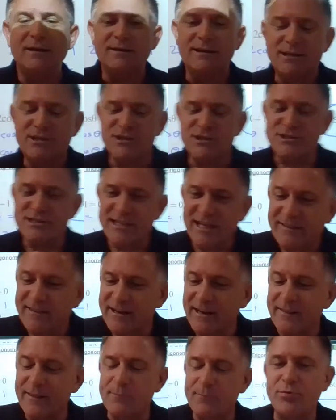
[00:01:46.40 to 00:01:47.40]
Did you see
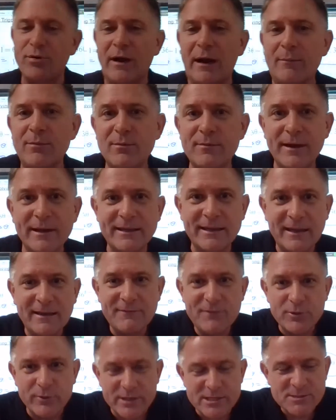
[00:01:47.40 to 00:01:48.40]
that in the problem I
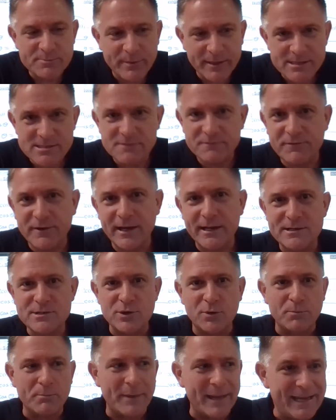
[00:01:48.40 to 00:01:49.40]
gave you a specified
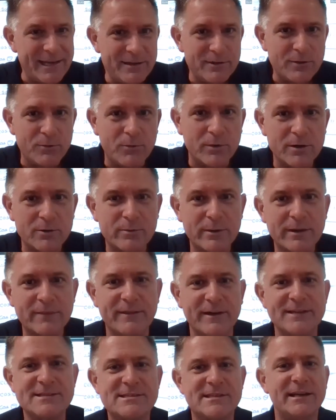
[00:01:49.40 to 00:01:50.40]
domain to work
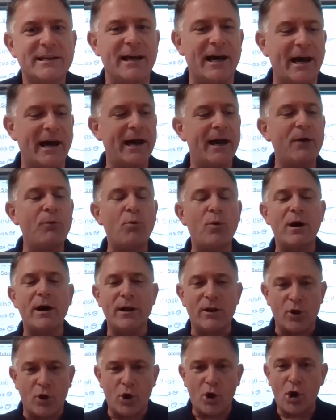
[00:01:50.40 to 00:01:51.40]
with? I said, I
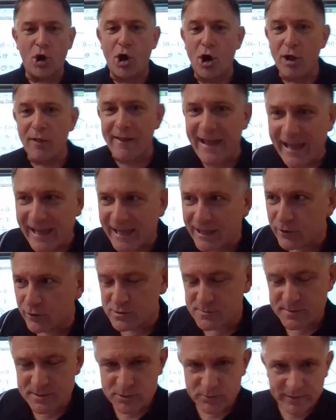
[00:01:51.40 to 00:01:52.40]
want all
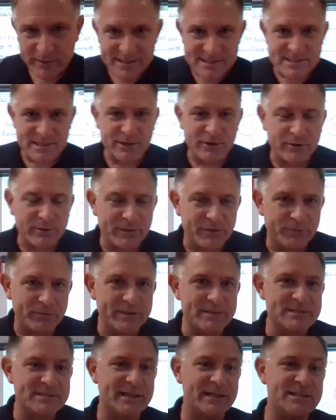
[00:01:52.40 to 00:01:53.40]
angles between 0
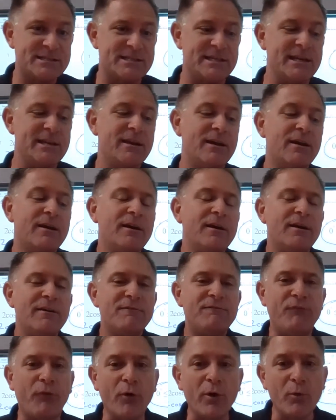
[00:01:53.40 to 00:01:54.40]
and 360
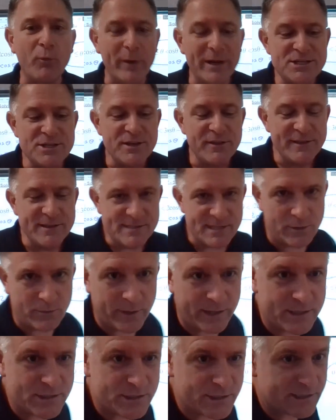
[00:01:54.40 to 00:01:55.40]
for which this
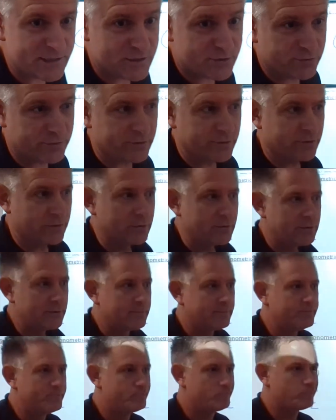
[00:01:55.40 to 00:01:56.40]
equation is true.
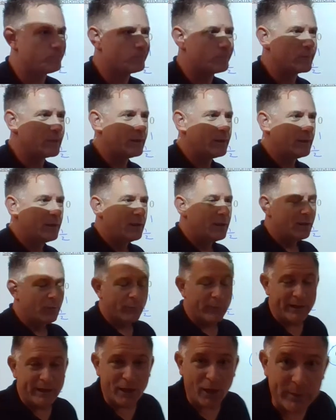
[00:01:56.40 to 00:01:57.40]

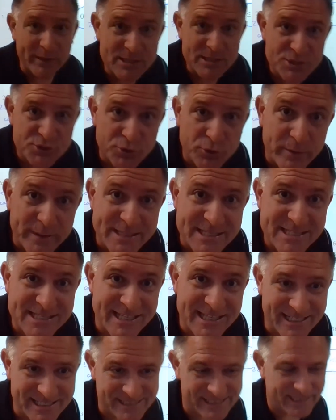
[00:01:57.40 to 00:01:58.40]
We know it's true at
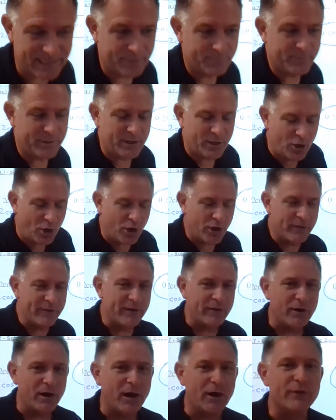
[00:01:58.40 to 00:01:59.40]
60, but are
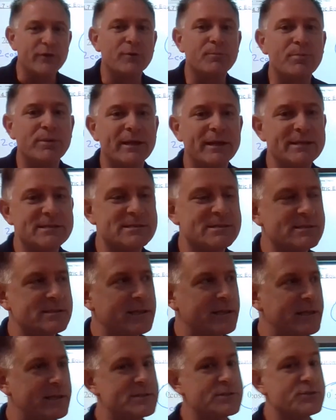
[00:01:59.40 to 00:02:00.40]
there other places
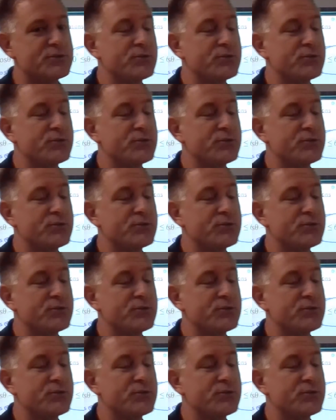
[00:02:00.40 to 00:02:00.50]
that it's